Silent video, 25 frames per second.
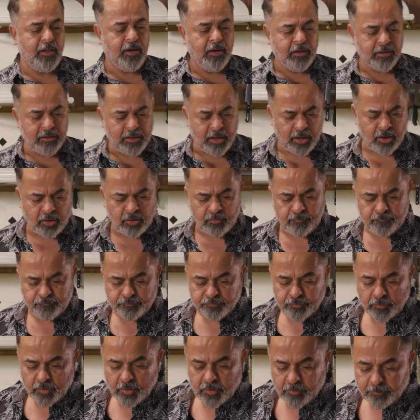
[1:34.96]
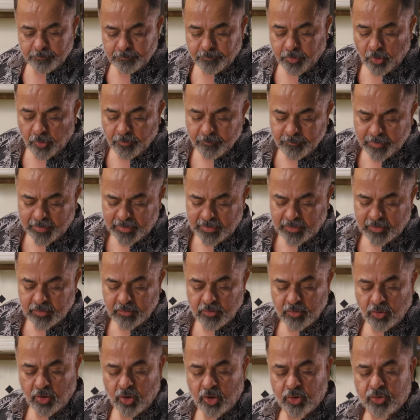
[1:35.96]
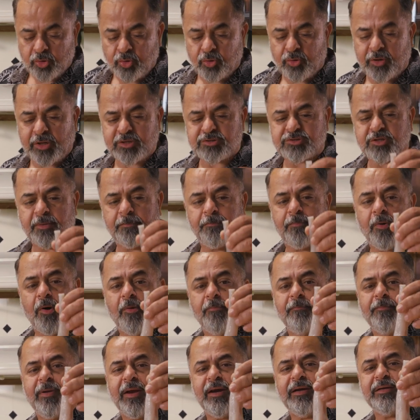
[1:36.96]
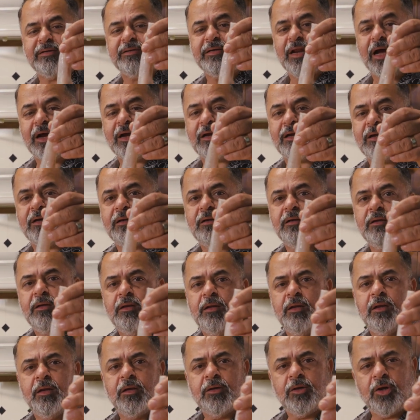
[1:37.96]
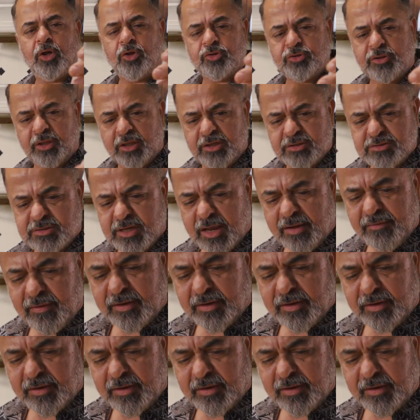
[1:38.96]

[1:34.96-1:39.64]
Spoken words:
Now Bombil, or known as the Bombay Duck. Now these have